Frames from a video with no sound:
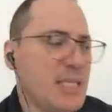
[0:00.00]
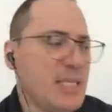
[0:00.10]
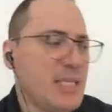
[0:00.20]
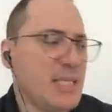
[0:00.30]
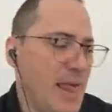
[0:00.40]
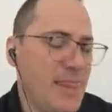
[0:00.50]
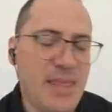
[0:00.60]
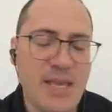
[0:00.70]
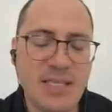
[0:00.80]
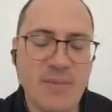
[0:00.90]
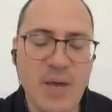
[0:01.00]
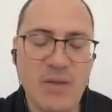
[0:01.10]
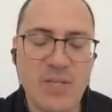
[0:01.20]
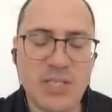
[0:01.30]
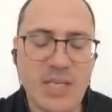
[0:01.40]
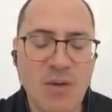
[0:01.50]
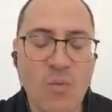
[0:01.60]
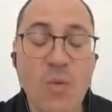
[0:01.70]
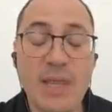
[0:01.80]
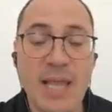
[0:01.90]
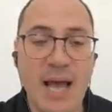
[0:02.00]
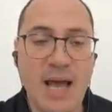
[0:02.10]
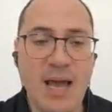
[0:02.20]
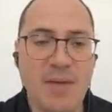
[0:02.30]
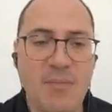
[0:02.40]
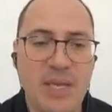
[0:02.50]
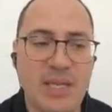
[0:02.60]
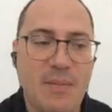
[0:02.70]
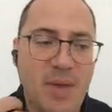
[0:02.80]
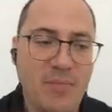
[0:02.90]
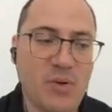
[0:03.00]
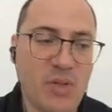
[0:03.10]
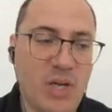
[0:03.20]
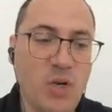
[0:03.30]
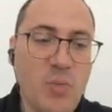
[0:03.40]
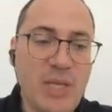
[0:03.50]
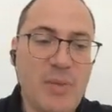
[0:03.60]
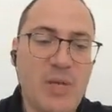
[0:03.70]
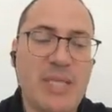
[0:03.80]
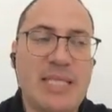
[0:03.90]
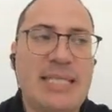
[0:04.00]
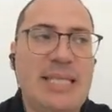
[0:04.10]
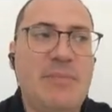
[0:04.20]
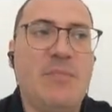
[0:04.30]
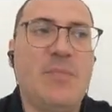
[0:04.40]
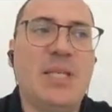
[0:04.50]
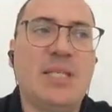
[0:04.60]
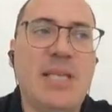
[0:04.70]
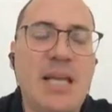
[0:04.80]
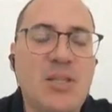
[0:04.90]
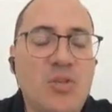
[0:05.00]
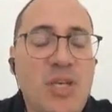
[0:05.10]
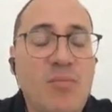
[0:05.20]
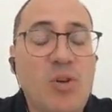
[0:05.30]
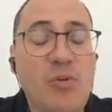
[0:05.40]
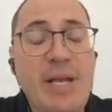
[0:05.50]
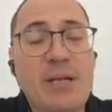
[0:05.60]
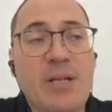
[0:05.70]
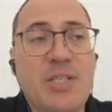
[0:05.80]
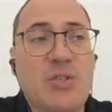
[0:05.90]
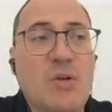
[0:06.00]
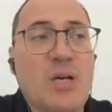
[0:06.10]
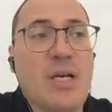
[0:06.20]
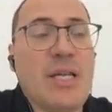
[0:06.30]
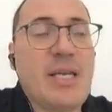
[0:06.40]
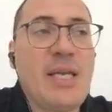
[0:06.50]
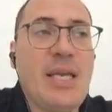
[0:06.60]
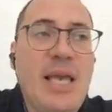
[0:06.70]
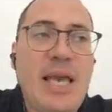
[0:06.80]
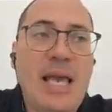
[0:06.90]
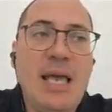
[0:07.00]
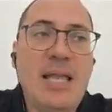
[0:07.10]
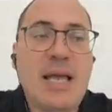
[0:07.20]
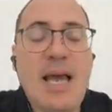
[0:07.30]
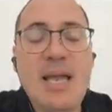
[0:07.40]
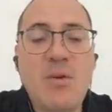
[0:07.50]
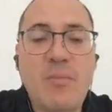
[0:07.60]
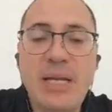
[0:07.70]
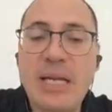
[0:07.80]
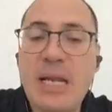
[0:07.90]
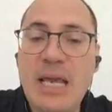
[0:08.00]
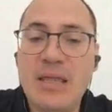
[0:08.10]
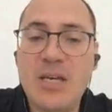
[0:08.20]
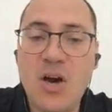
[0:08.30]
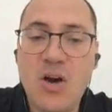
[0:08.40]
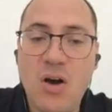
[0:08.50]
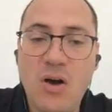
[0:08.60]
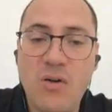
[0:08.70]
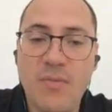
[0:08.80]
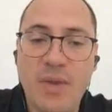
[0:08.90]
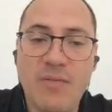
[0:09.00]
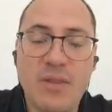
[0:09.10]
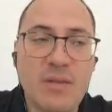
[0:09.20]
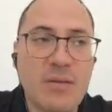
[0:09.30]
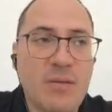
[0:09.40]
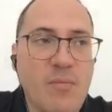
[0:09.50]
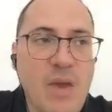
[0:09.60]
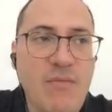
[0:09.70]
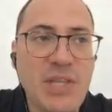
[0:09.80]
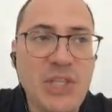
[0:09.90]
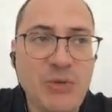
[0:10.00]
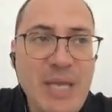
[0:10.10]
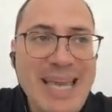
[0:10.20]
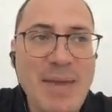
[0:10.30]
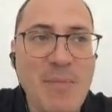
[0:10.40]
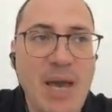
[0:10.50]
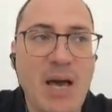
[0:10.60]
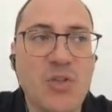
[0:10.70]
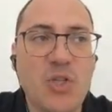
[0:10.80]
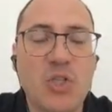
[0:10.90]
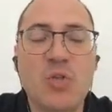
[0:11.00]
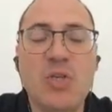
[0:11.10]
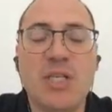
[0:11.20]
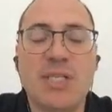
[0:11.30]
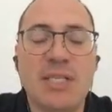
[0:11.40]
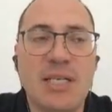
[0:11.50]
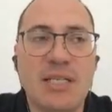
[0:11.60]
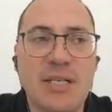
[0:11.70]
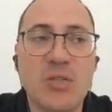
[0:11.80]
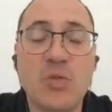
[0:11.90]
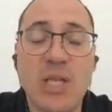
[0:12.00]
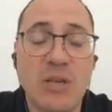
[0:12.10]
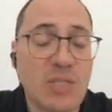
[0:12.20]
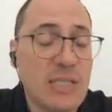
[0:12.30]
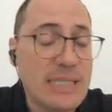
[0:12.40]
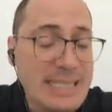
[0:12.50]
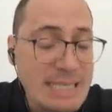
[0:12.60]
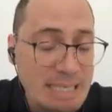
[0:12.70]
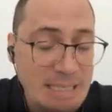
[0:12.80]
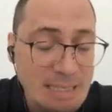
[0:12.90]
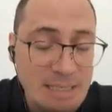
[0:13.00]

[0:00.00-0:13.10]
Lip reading: And this about the time when I, being a member of the Groovy development team, decided to give Gradle a try. And I completely let go of Maven. Maven 3 came out 2 years later in 2010.